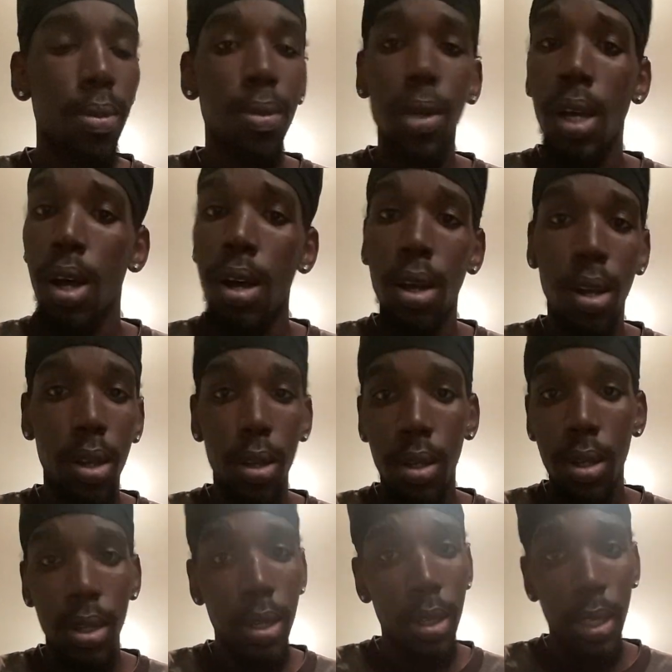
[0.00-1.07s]
Nah,
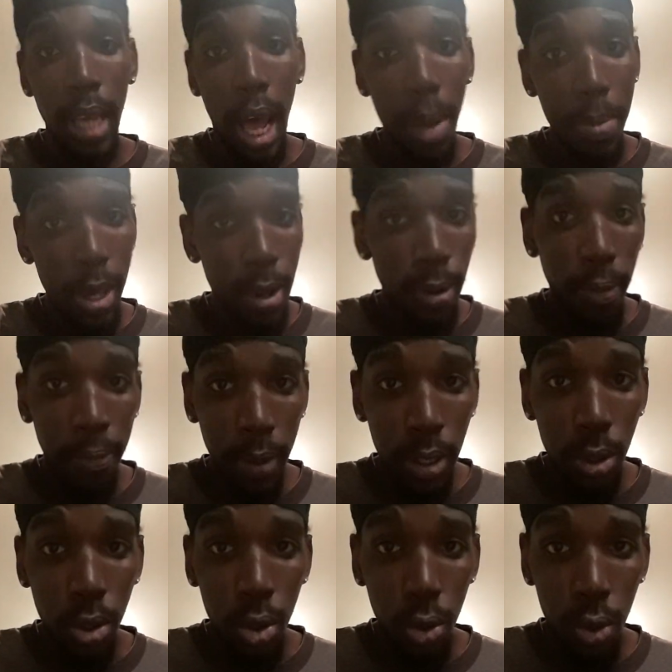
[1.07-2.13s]
time heals
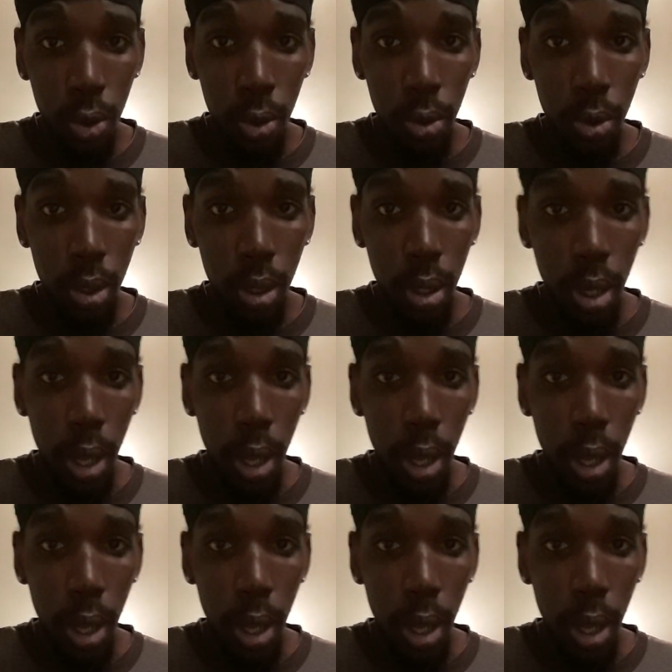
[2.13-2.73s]
physical wounds.